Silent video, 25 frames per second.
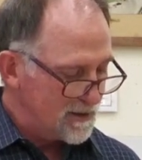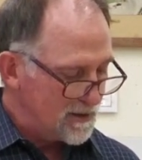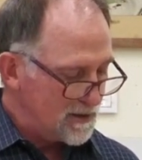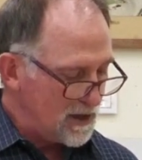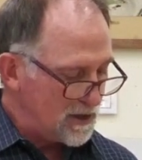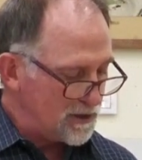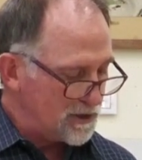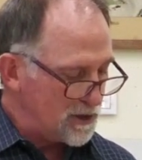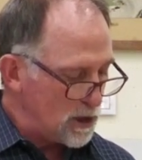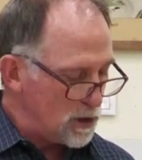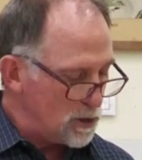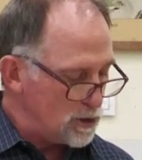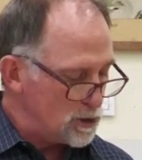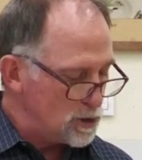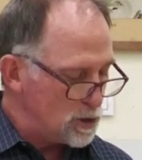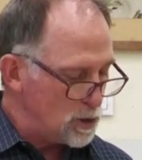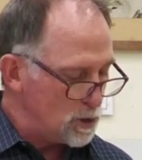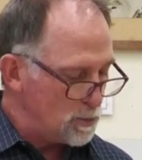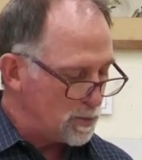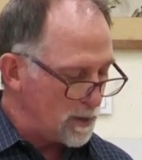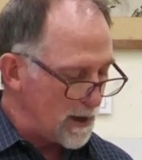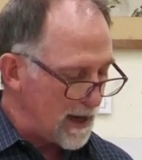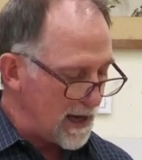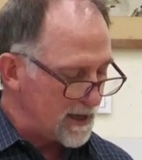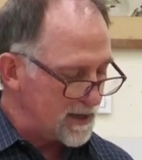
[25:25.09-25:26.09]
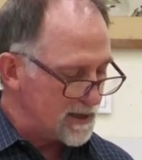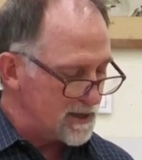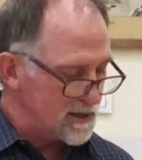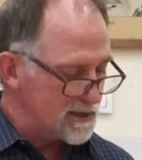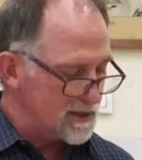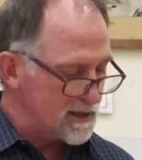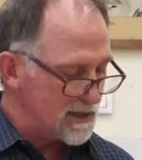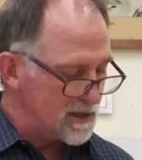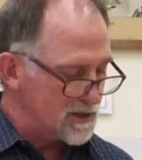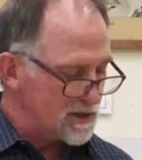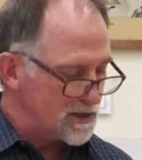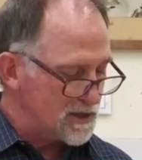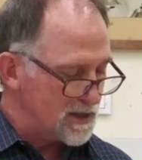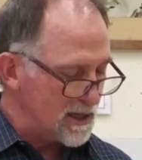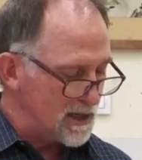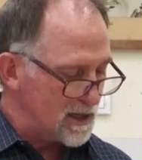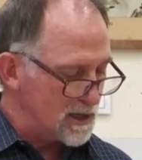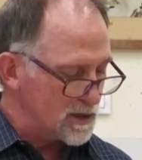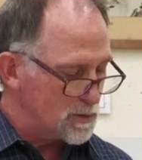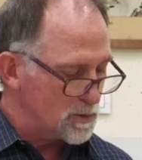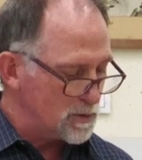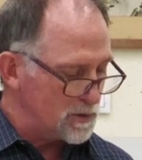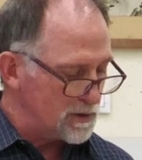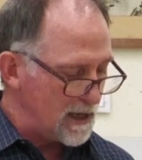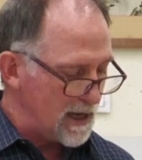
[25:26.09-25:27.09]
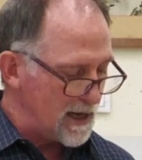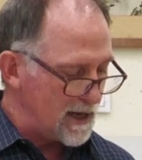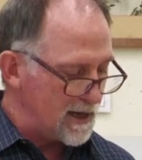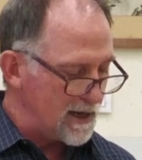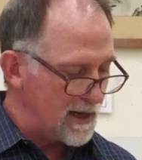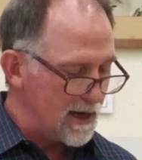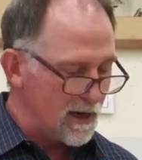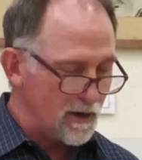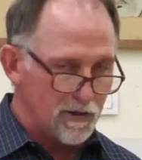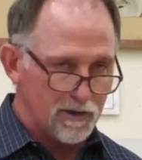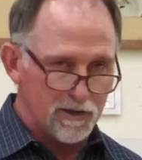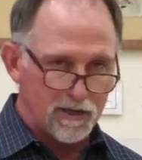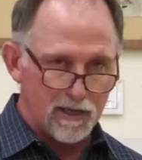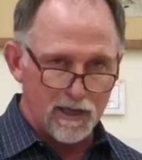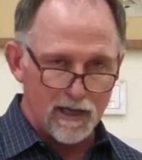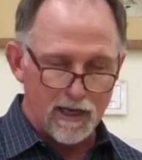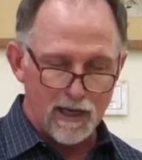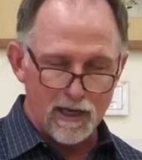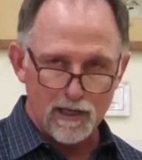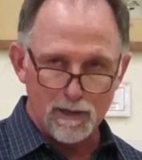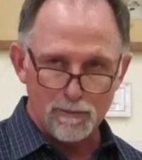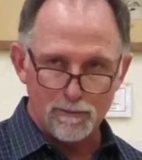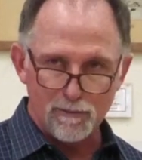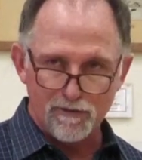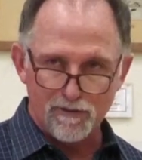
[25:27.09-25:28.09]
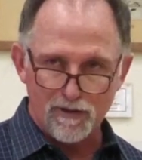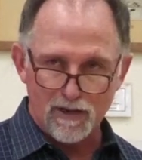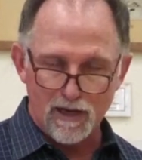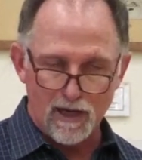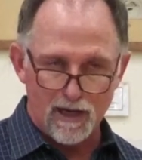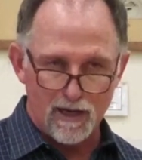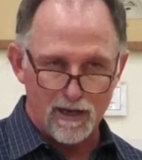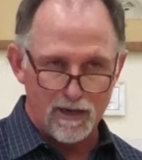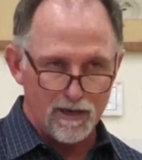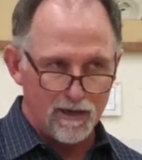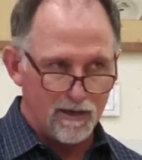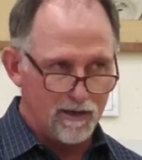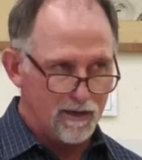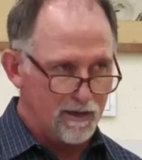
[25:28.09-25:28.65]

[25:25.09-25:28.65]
That those who practice such things will not inherit the kingdom of God.